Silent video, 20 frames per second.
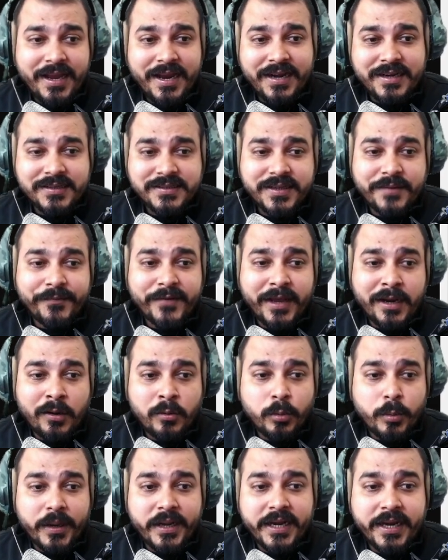It is somewhere
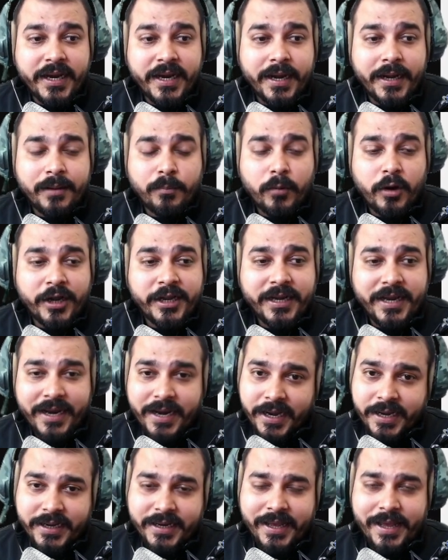around 28.8
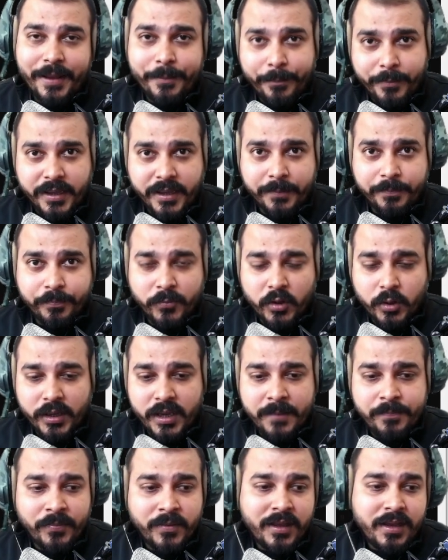MB.
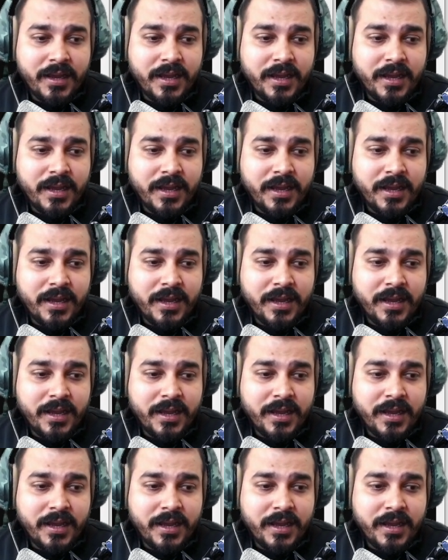Okay.